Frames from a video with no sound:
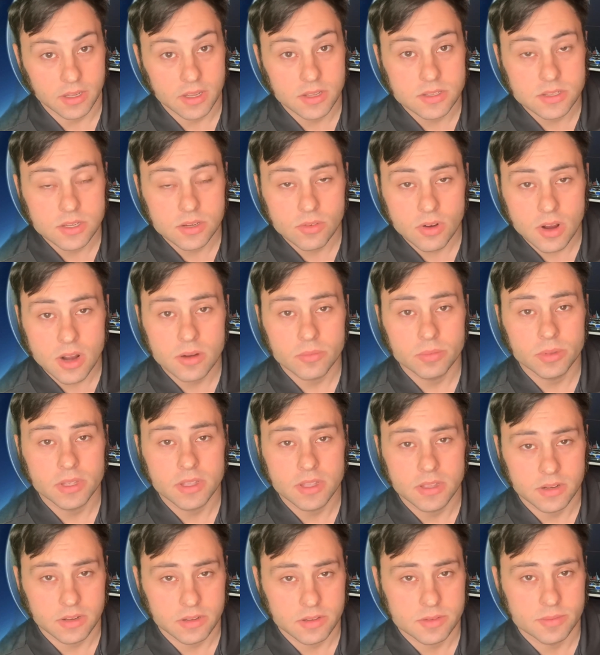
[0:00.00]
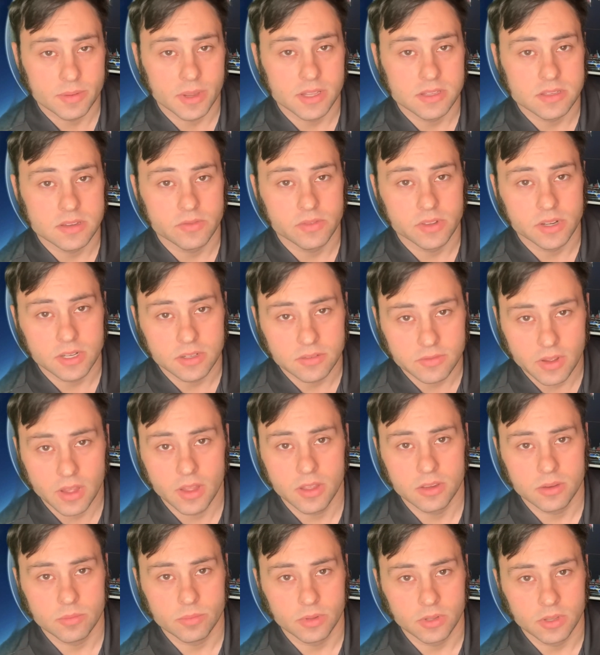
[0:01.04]
it's incredibly inexpensive and
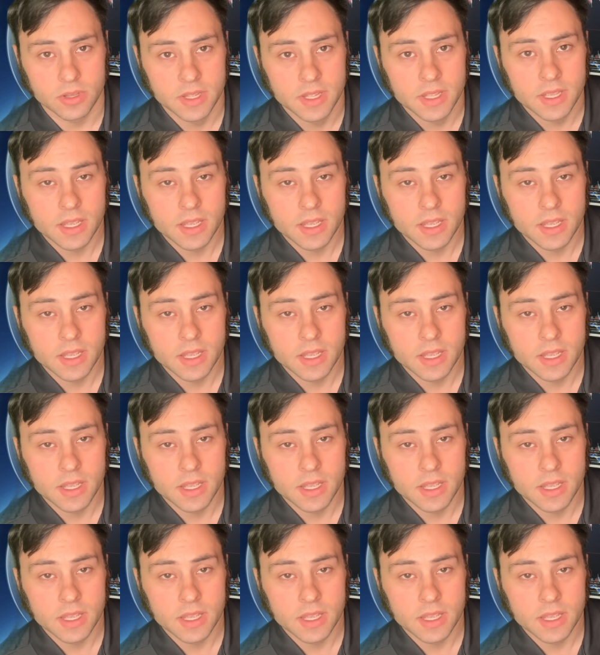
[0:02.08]
invaluable.